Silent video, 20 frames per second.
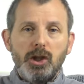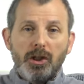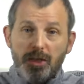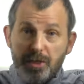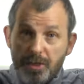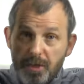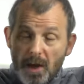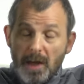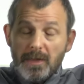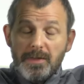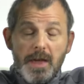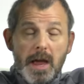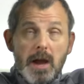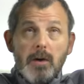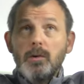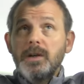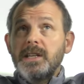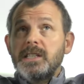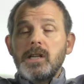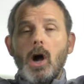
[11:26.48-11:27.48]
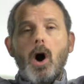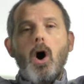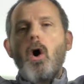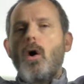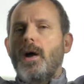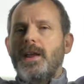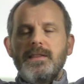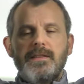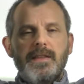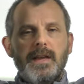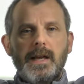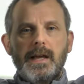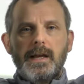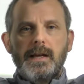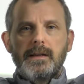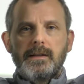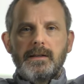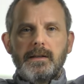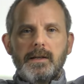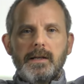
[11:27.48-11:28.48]
There is height
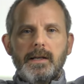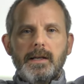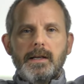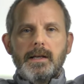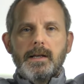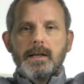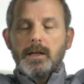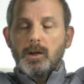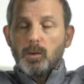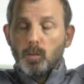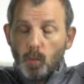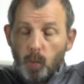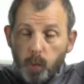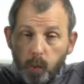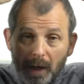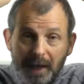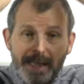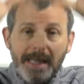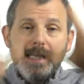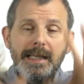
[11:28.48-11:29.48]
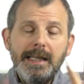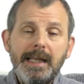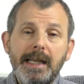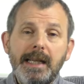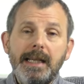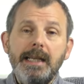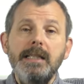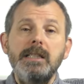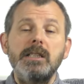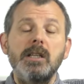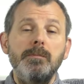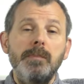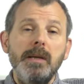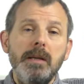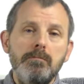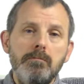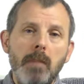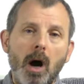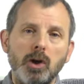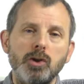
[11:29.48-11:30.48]
there. We need to
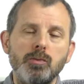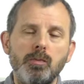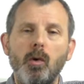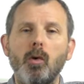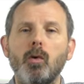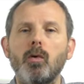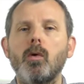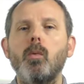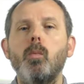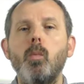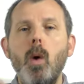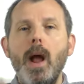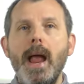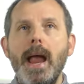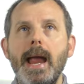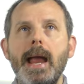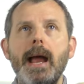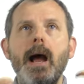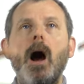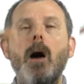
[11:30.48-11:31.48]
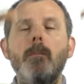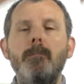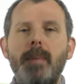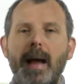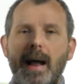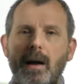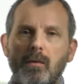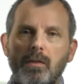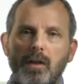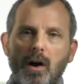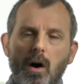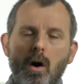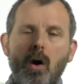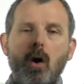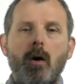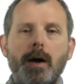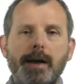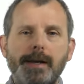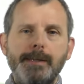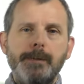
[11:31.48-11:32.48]
be much more aware about the
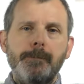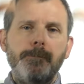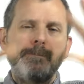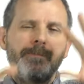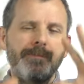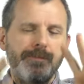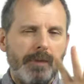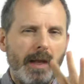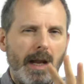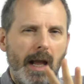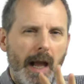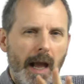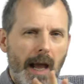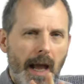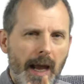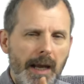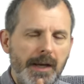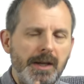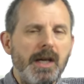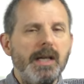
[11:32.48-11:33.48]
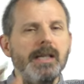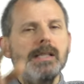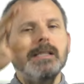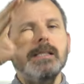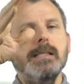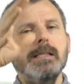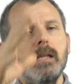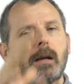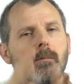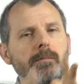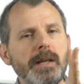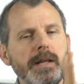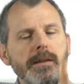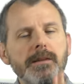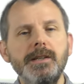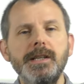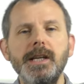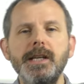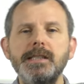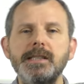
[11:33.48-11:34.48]
height. And something
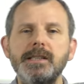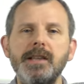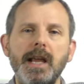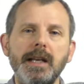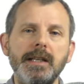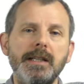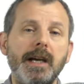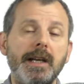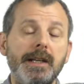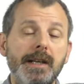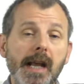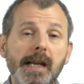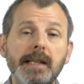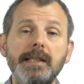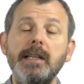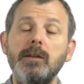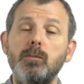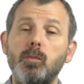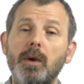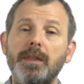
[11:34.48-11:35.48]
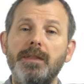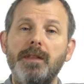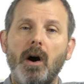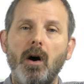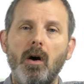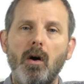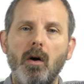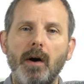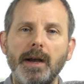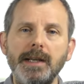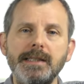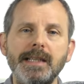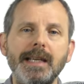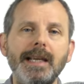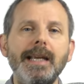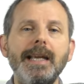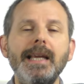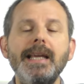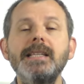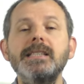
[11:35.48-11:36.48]
that is then connected with the height
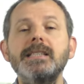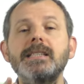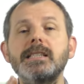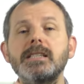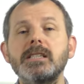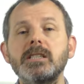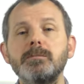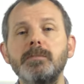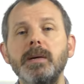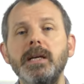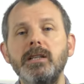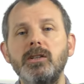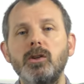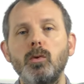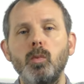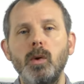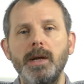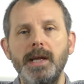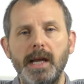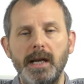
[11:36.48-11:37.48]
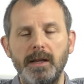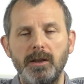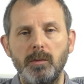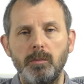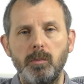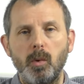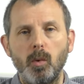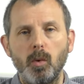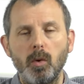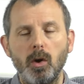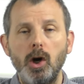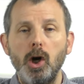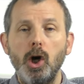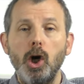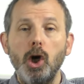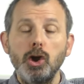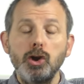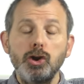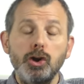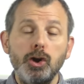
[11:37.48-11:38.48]
is the speed that we hit the ball.
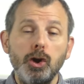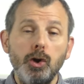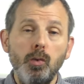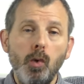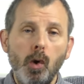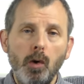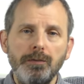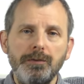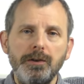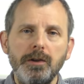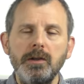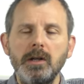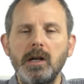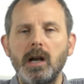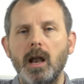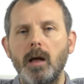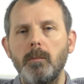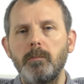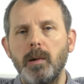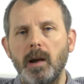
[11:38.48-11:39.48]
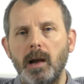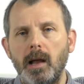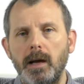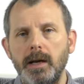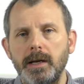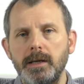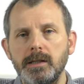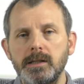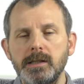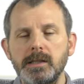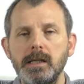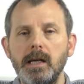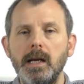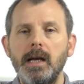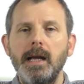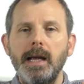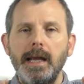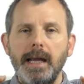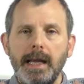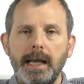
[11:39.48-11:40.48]
Too often club players
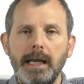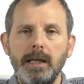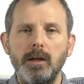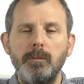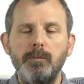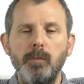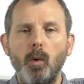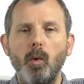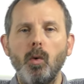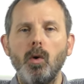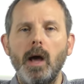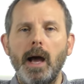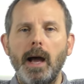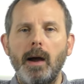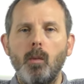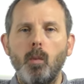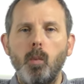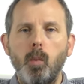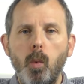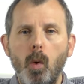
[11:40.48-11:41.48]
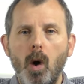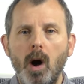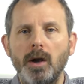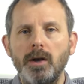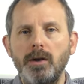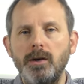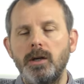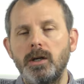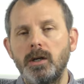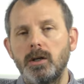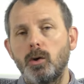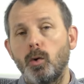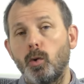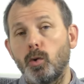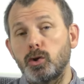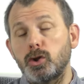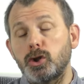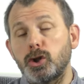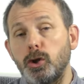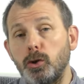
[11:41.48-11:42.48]
hit the ball at one
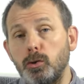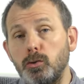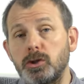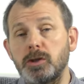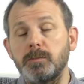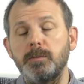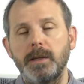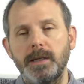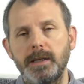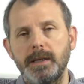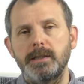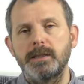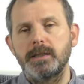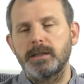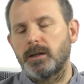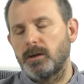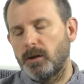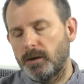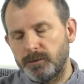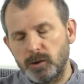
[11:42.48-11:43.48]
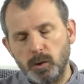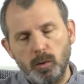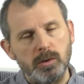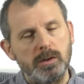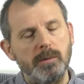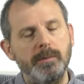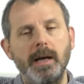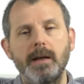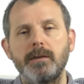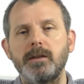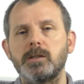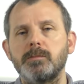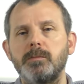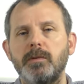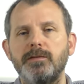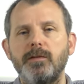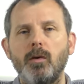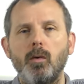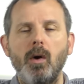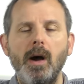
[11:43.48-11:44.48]
or two speeds. And I've talked about this
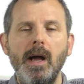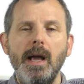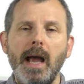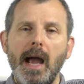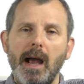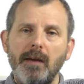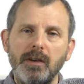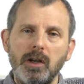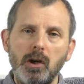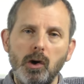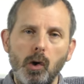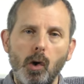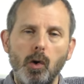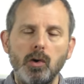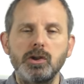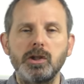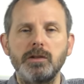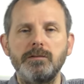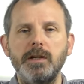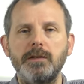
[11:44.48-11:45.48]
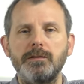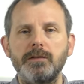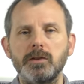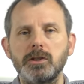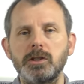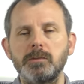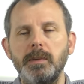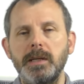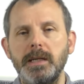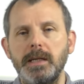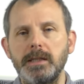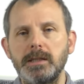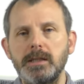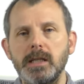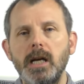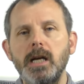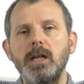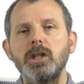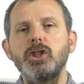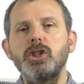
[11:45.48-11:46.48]
before, having lots of different speeds.
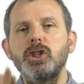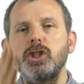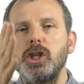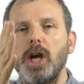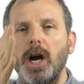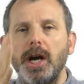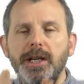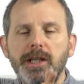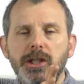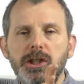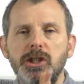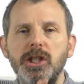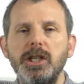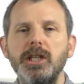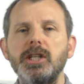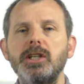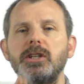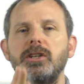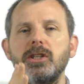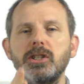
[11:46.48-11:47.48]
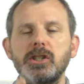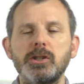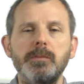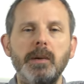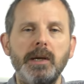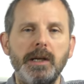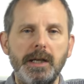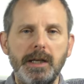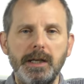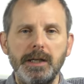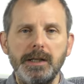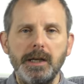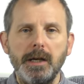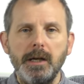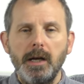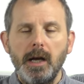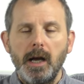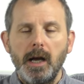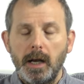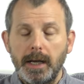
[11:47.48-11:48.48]
Changing the speed
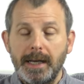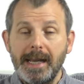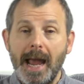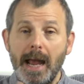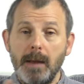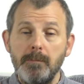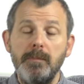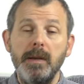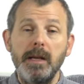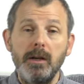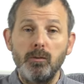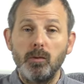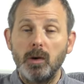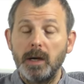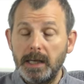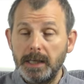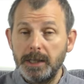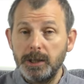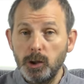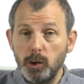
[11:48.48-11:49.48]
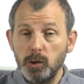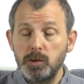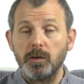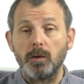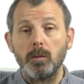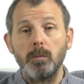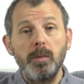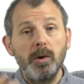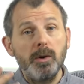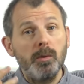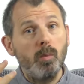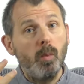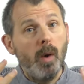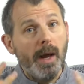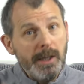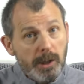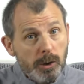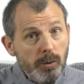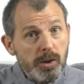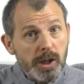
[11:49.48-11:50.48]
can be really useful. But
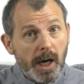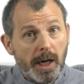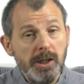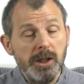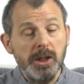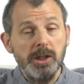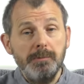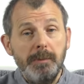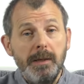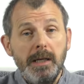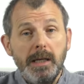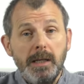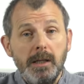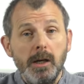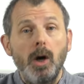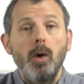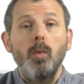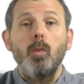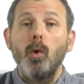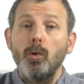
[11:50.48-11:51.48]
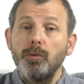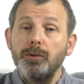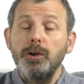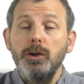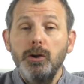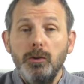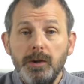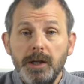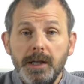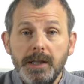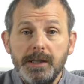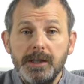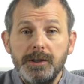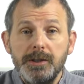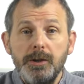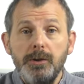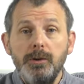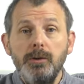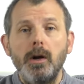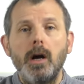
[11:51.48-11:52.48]
when you change a speed, what do you need to
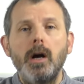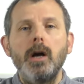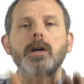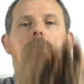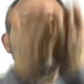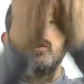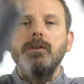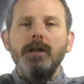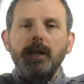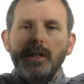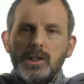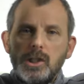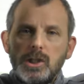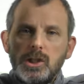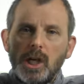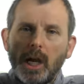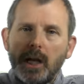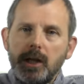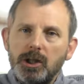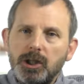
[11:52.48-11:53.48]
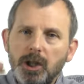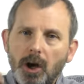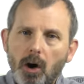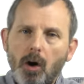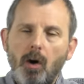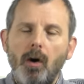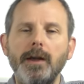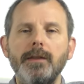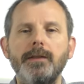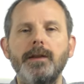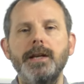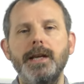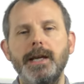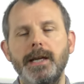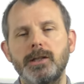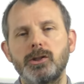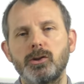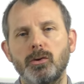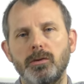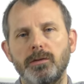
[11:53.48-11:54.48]
do? You need to change the height that it
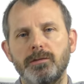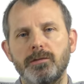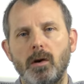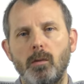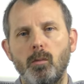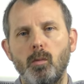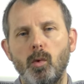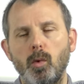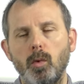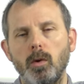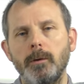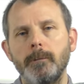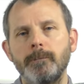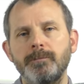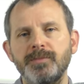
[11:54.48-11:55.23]
hits on the front wall.